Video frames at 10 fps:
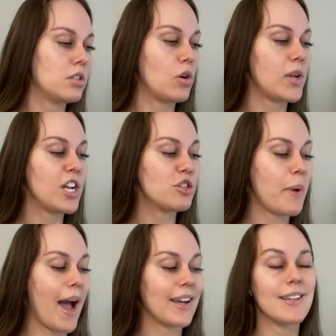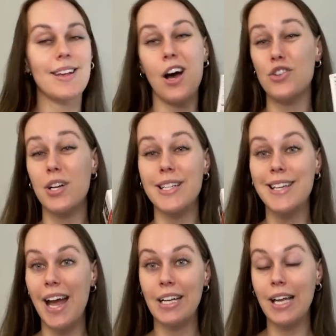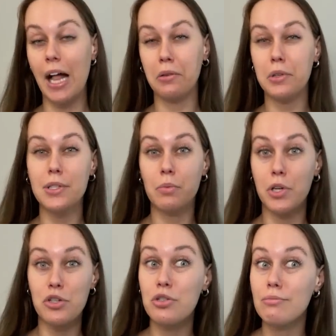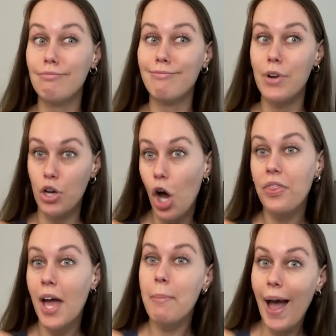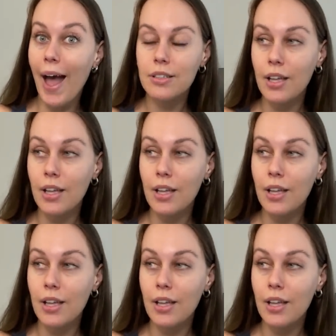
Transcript: So each pack is 110 calories, which not that bad.